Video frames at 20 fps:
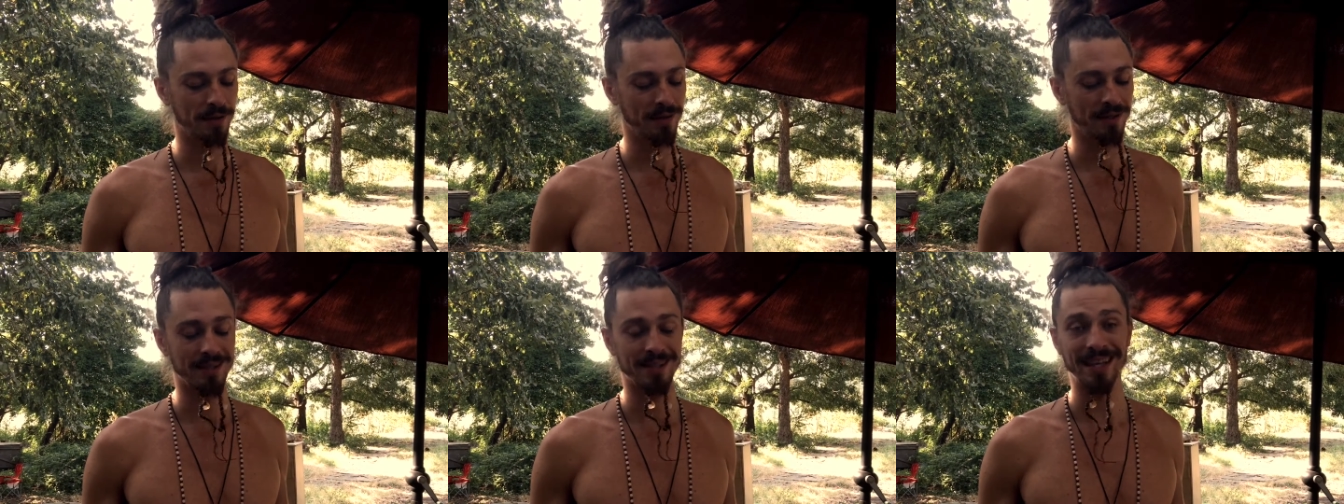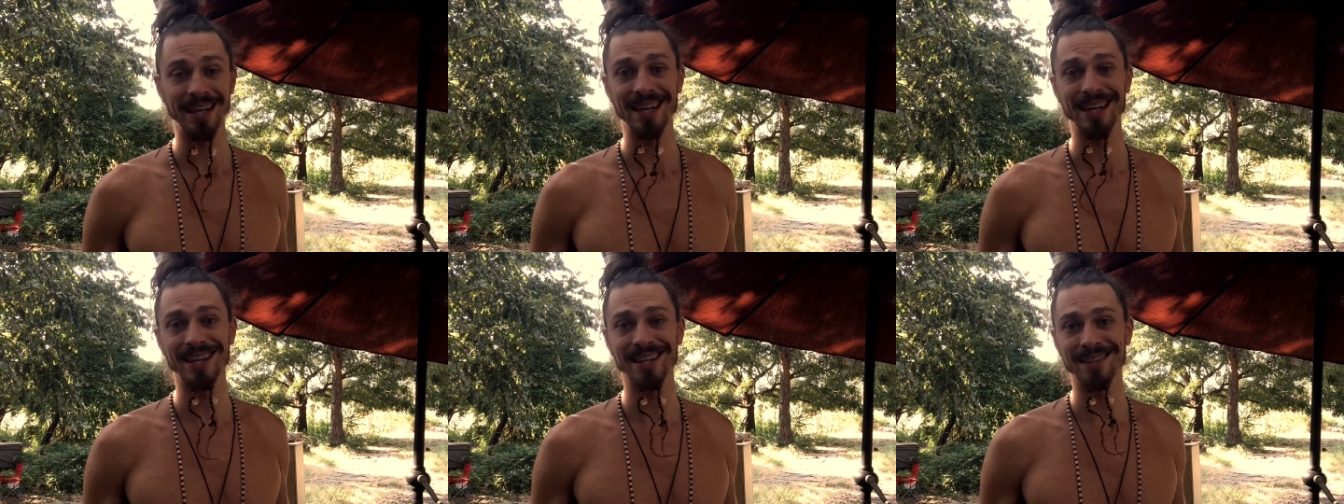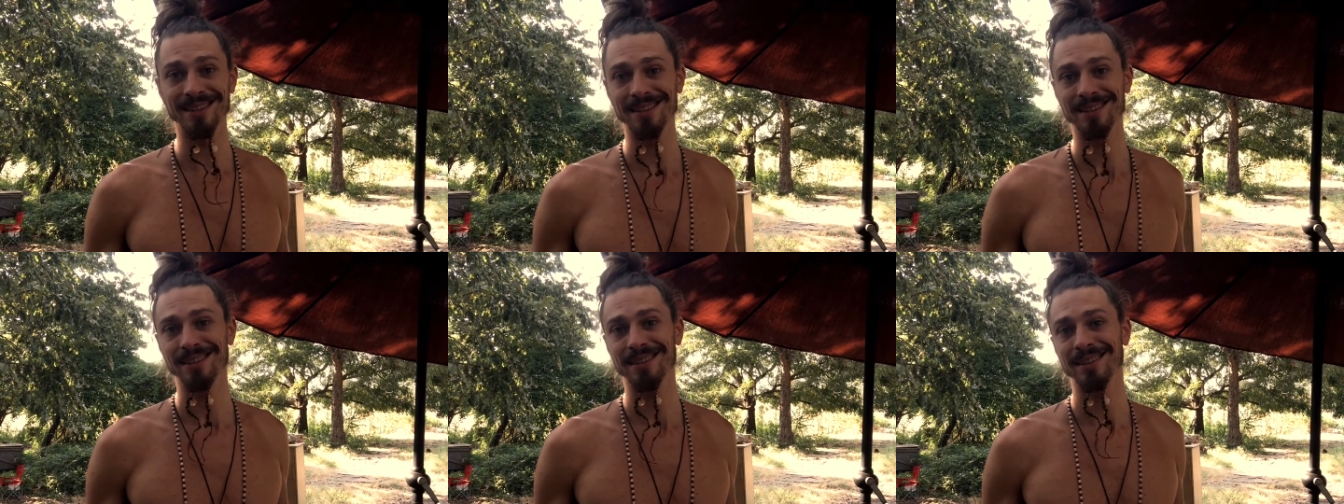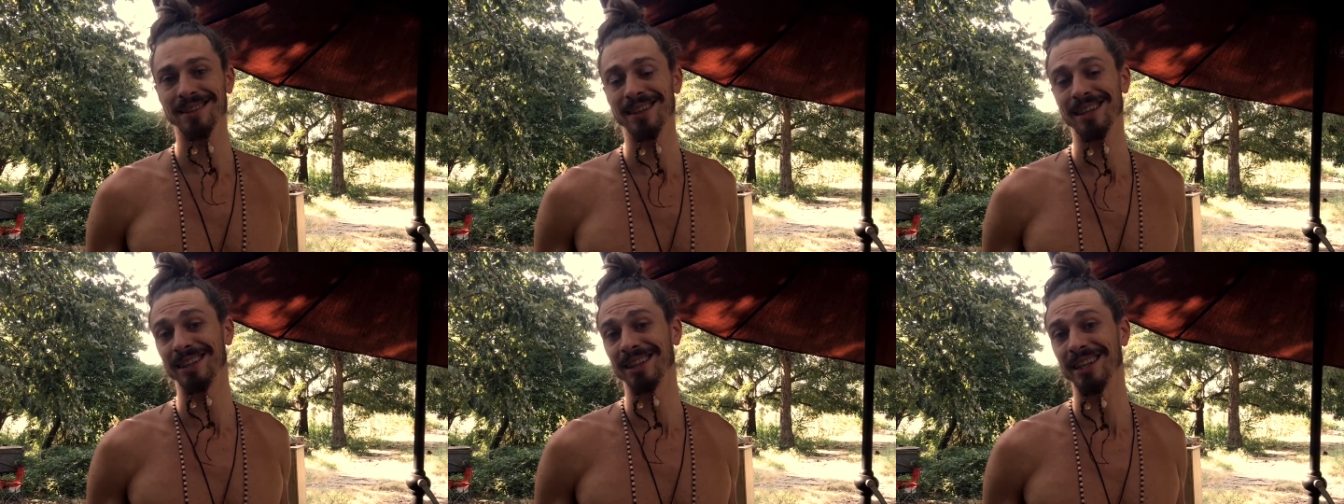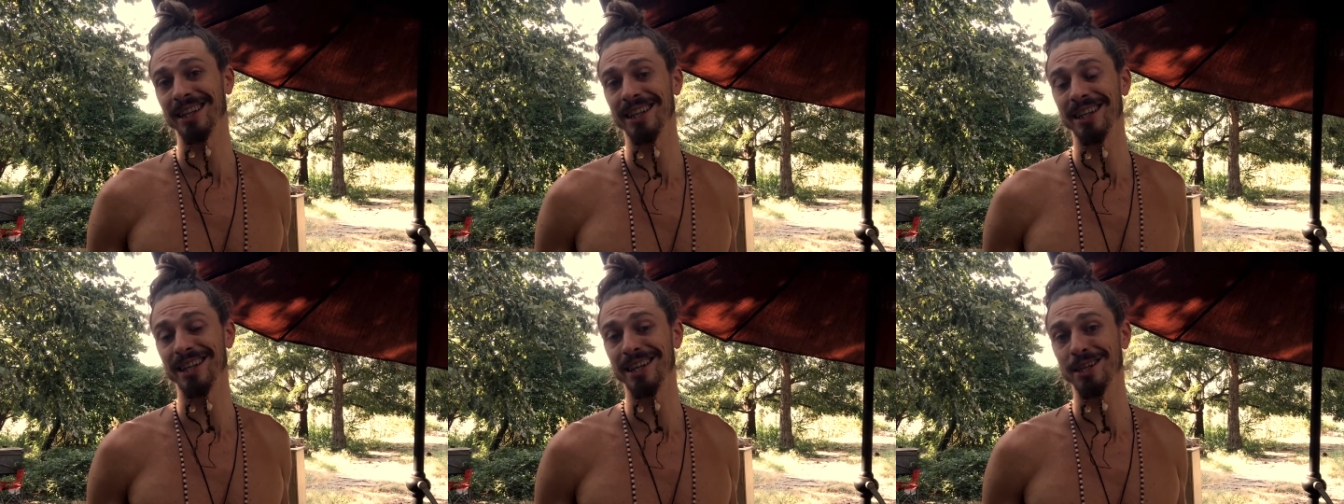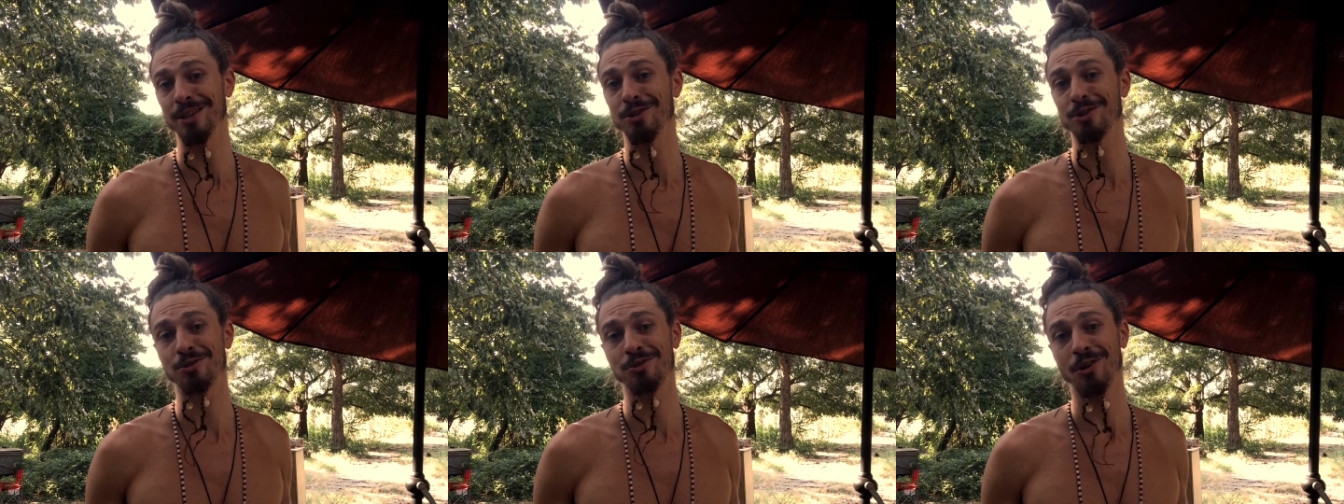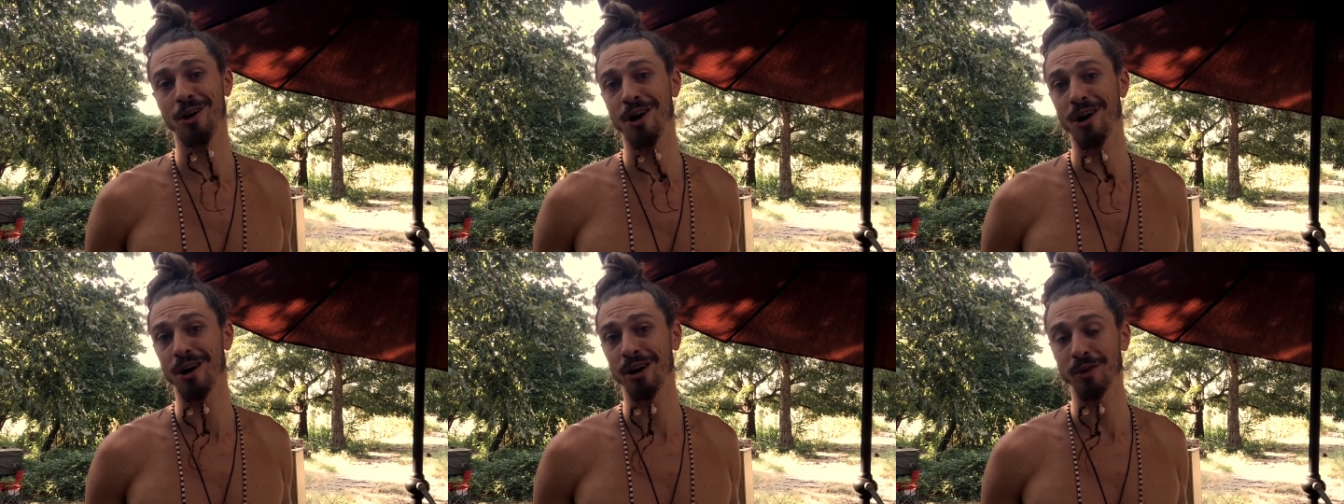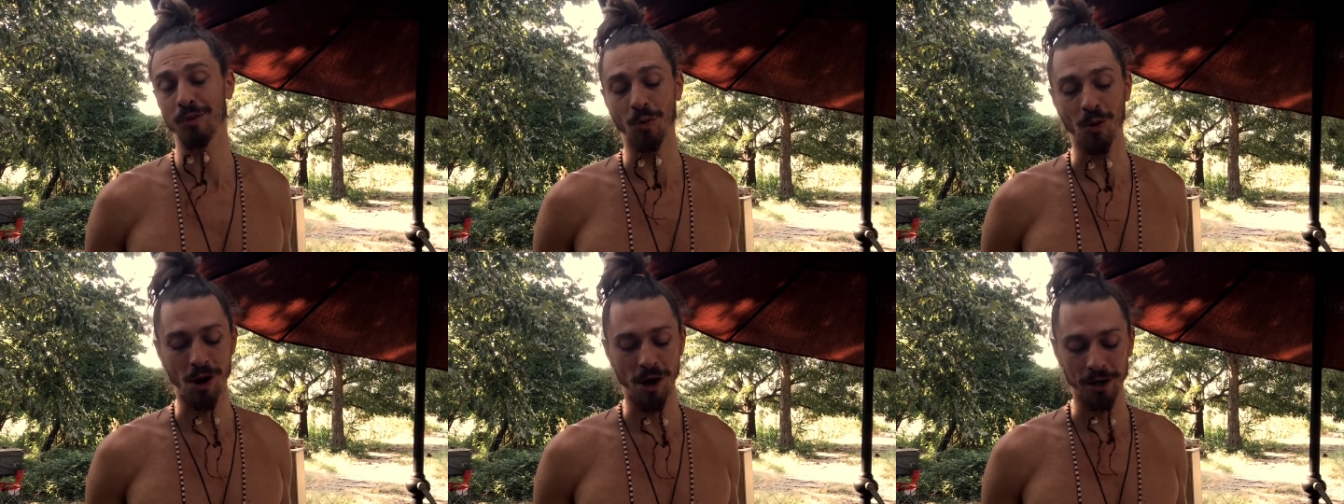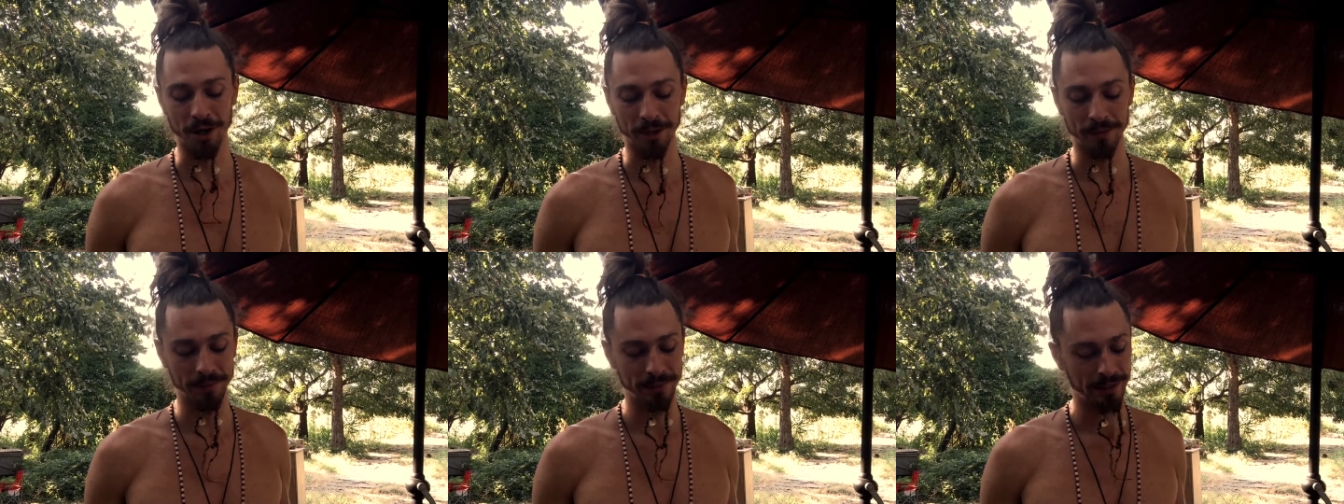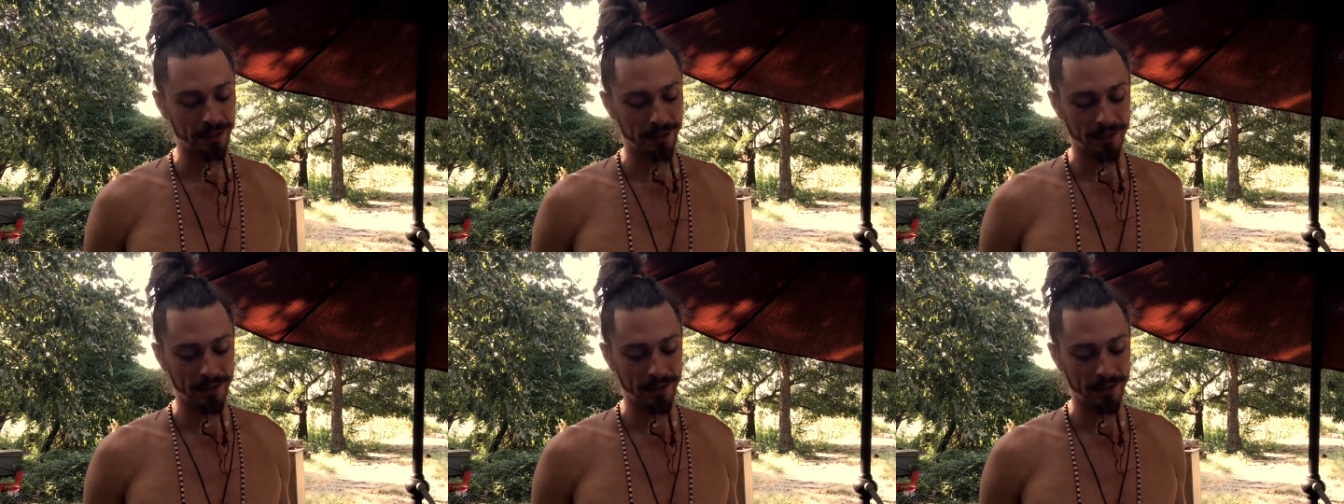sand, clay, straw, and water,